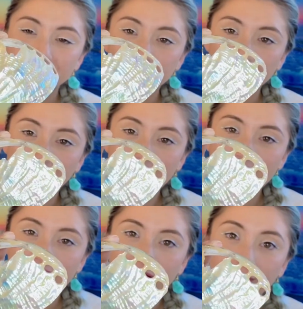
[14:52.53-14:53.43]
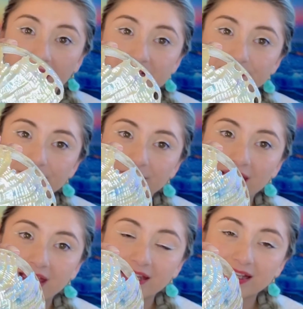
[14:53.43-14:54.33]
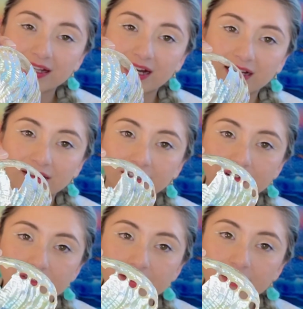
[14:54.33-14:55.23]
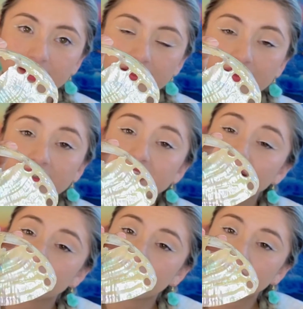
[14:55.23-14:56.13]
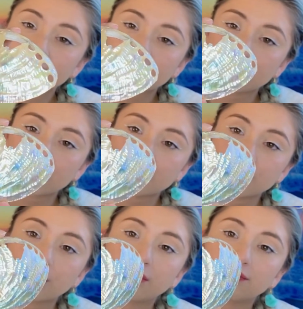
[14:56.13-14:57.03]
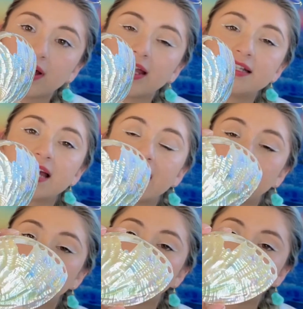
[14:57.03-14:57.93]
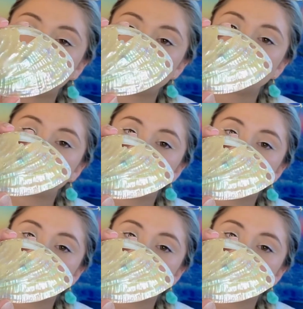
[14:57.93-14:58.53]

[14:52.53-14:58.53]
Wow, it has many colors. These are the kind of seashells you can find at a beach.